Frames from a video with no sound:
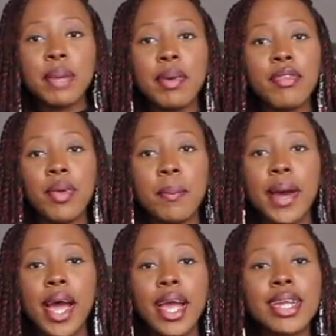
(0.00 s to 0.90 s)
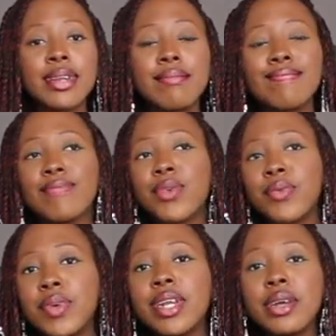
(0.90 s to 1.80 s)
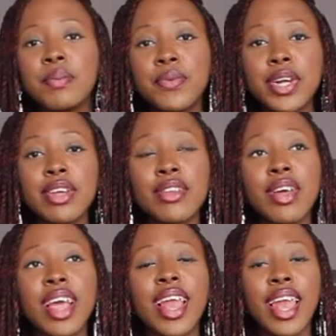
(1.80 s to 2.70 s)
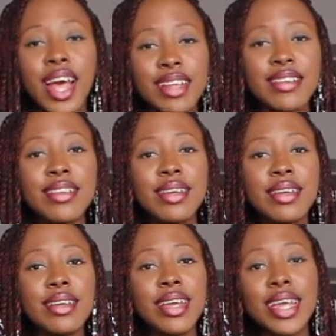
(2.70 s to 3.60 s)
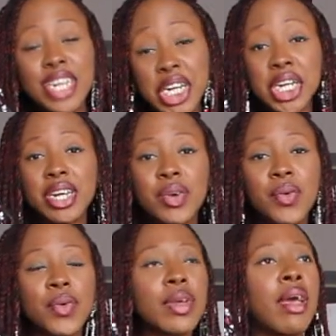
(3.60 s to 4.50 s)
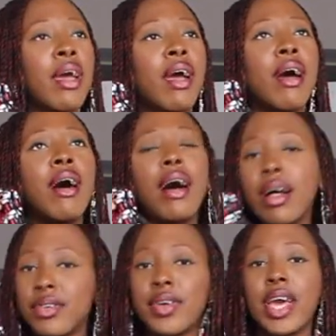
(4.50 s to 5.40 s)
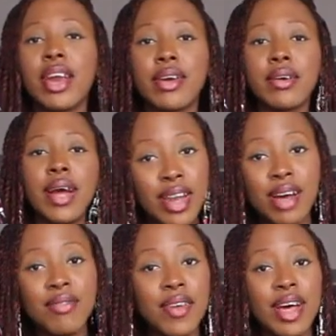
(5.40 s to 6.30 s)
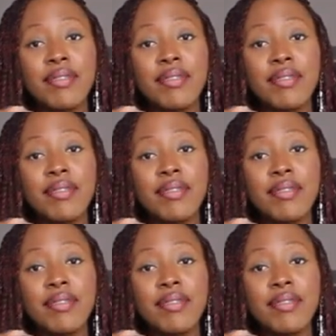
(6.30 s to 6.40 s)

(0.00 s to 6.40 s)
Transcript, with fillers: The shape of the bag really brings a classy chic look altogether. Loved a